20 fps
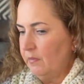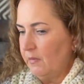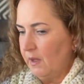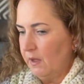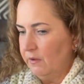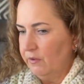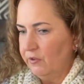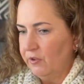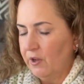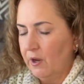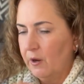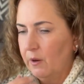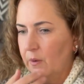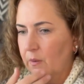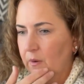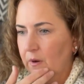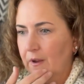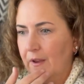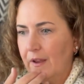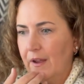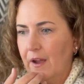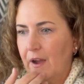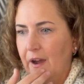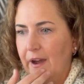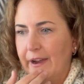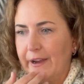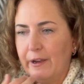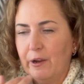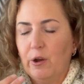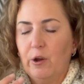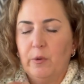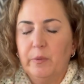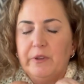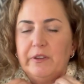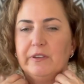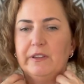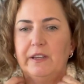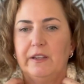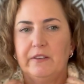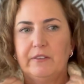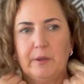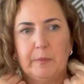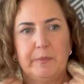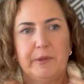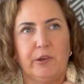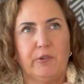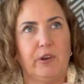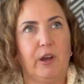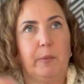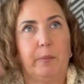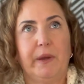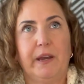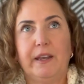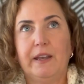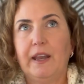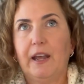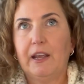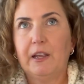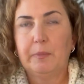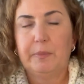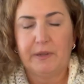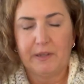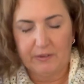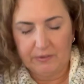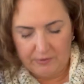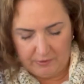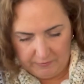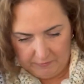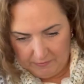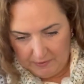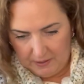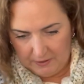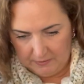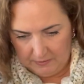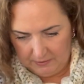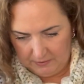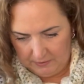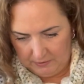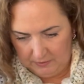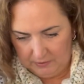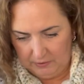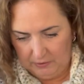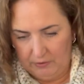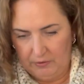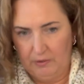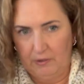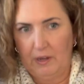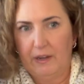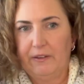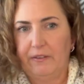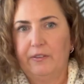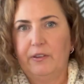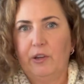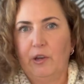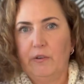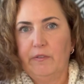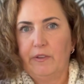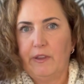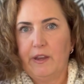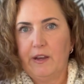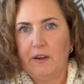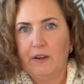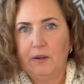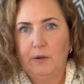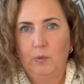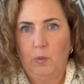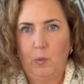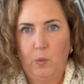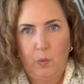So I always need something around my neck because the vent is, I sit over there.